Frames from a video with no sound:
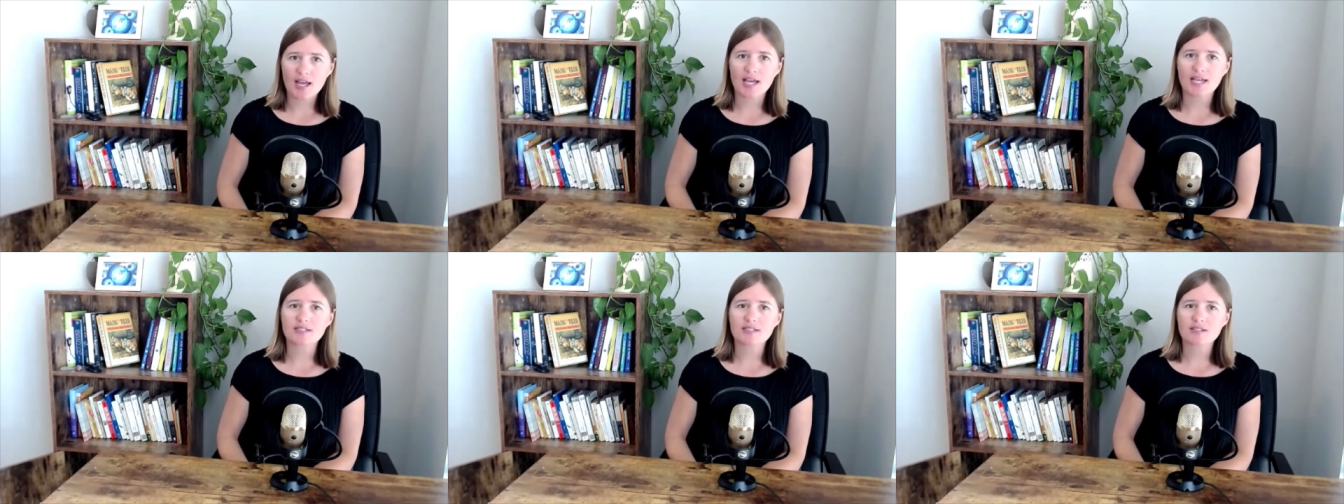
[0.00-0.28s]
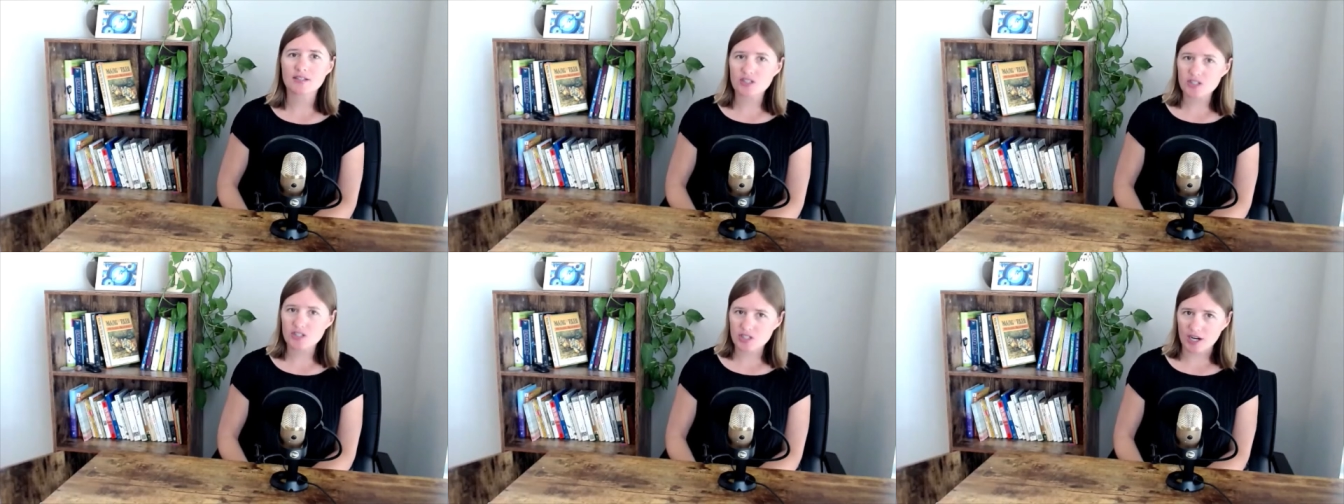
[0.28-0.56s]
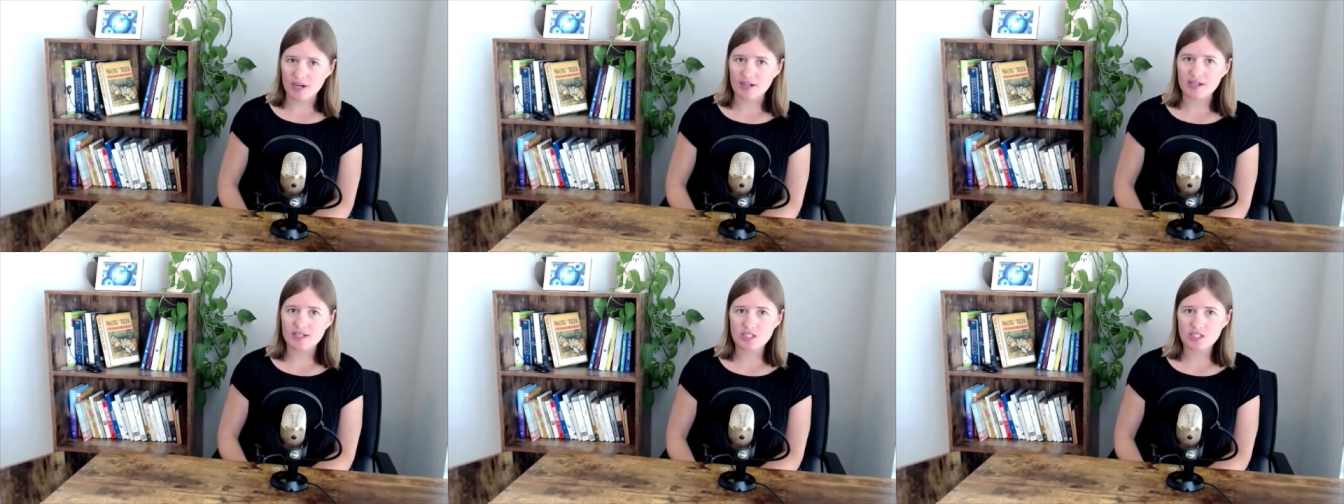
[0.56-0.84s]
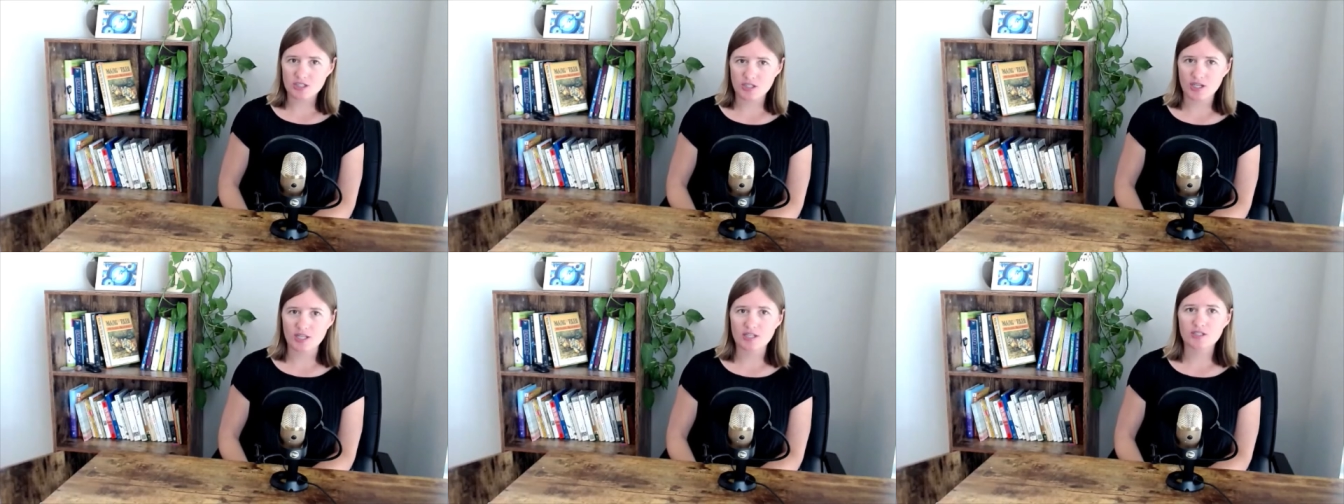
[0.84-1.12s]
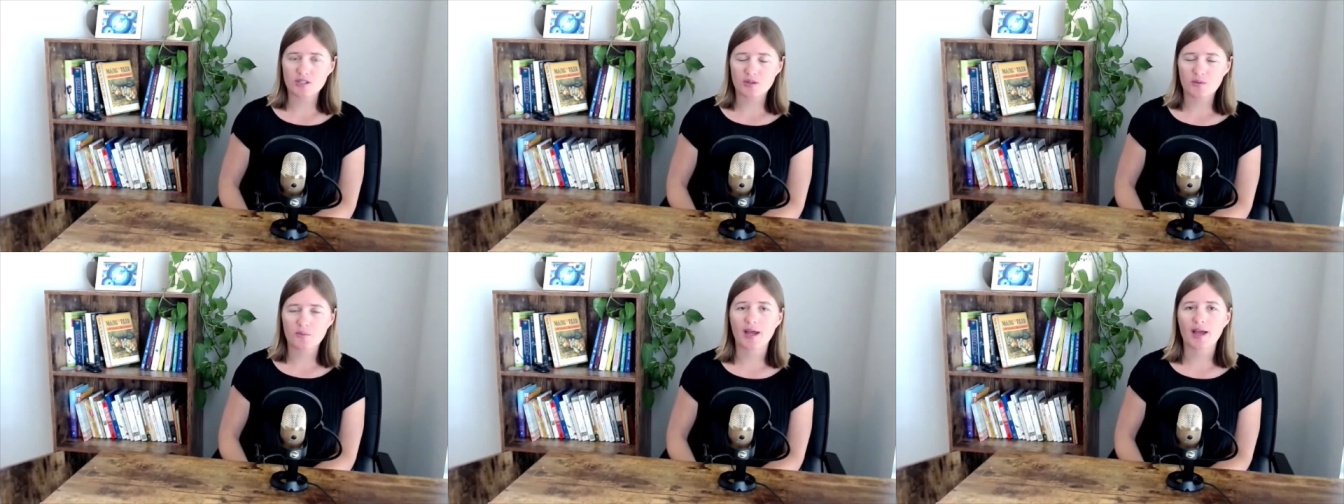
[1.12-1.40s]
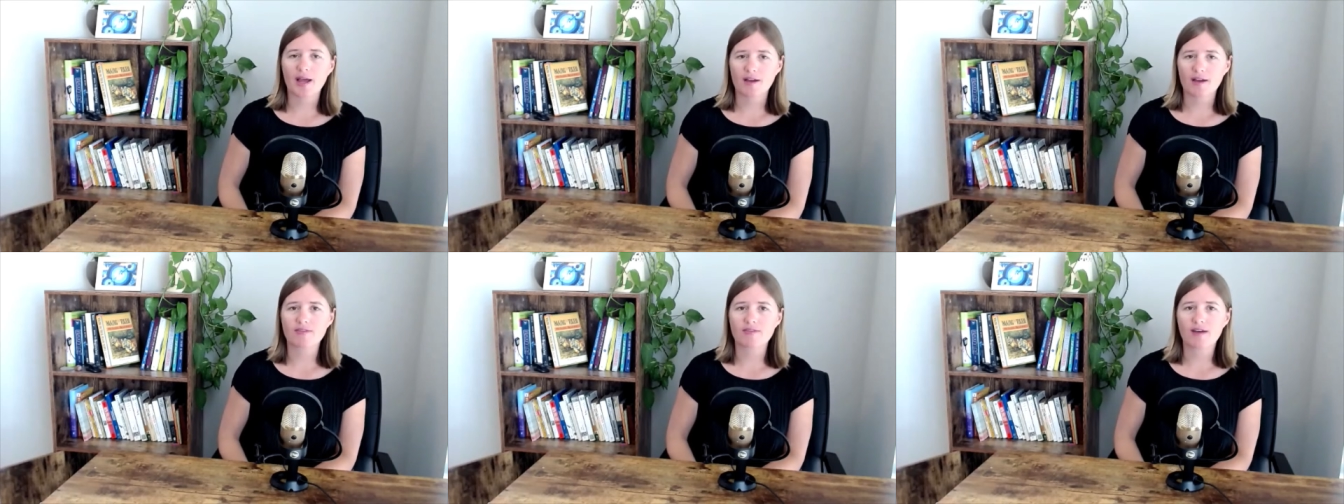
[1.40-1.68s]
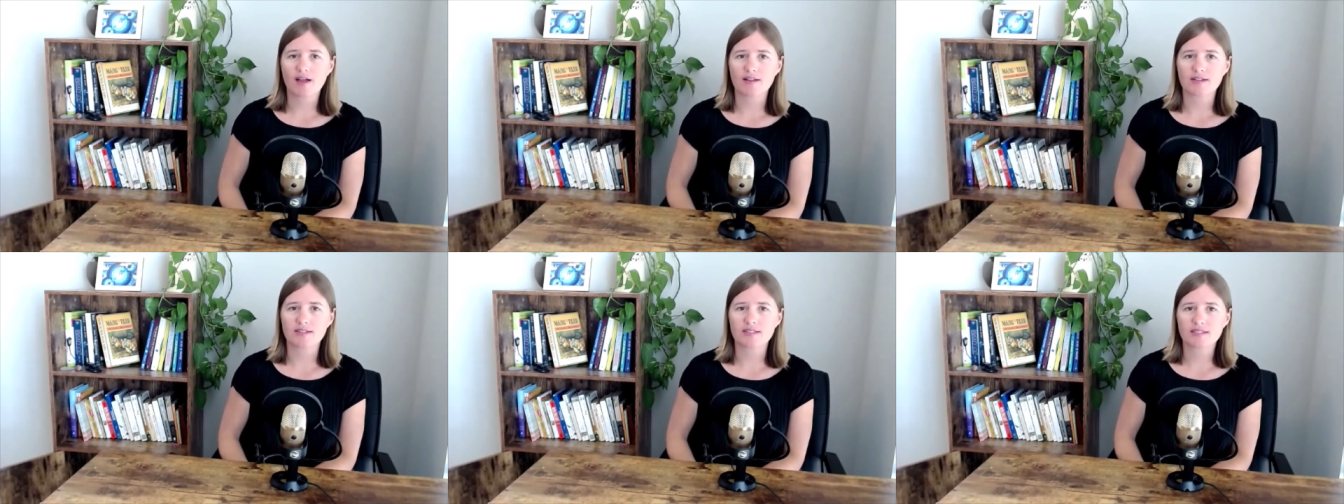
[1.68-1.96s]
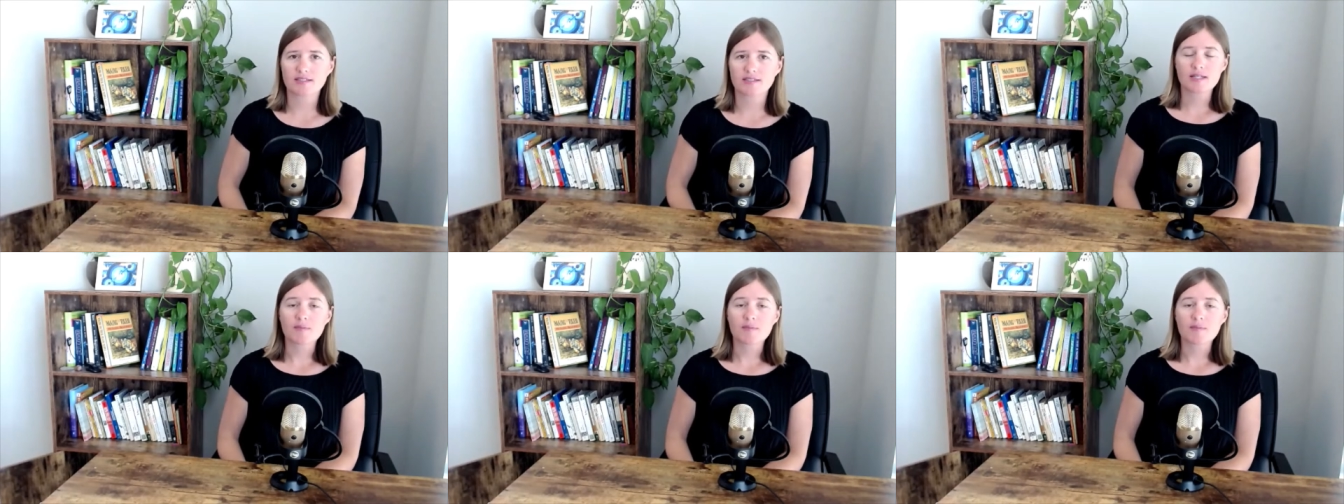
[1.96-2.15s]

until it started to change the way I felt.